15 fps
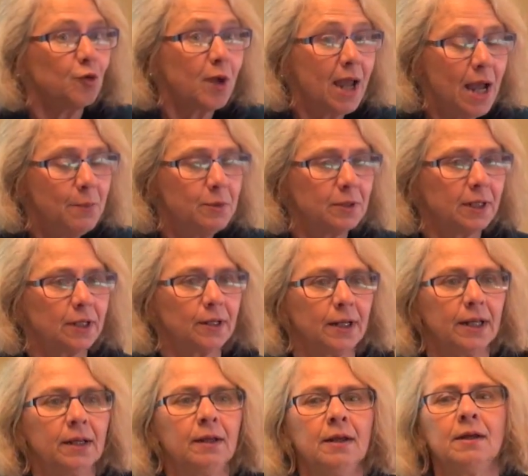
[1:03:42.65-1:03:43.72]

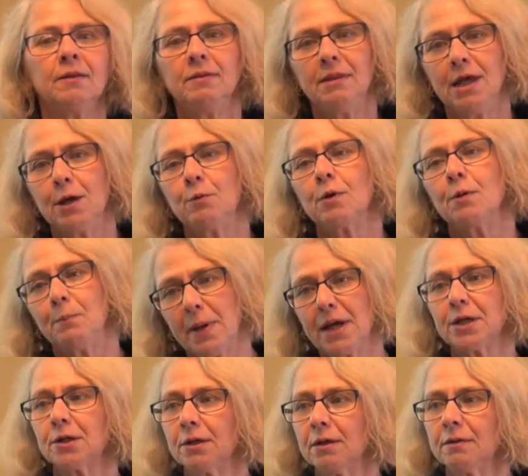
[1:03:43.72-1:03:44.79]
vocabulary, they were
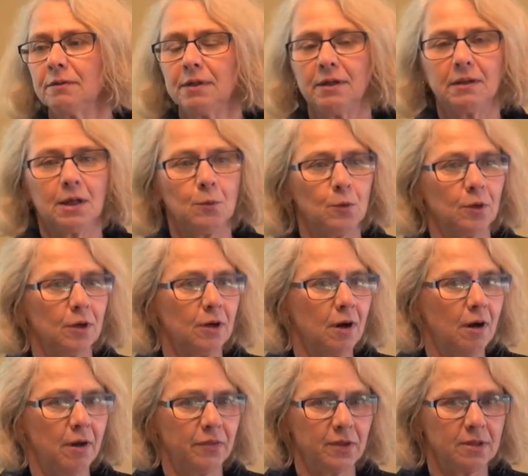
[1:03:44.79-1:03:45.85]
better than they were
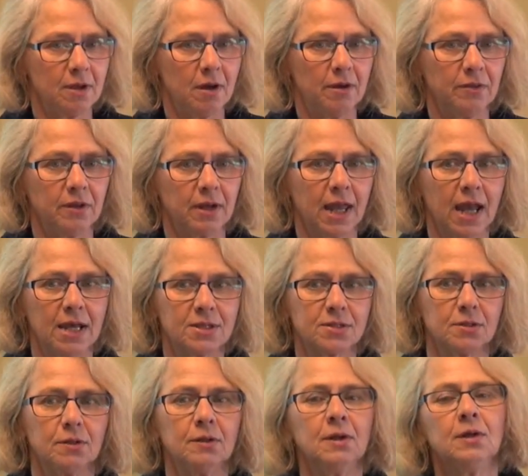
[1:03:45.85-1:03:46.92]
on the, on the
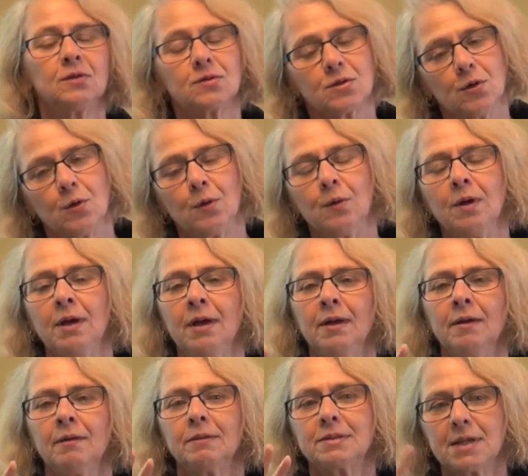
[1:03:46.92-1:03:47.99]
CASL. So
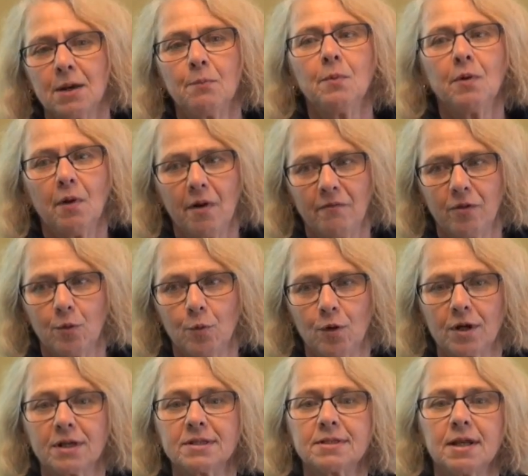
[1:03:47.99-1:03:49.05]
some of the
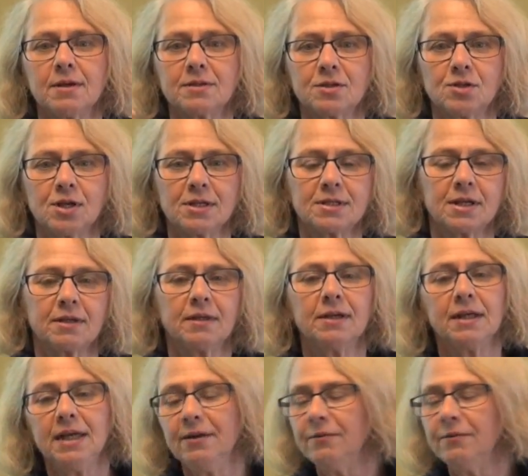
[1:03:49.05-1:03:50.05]
work is now suggesting that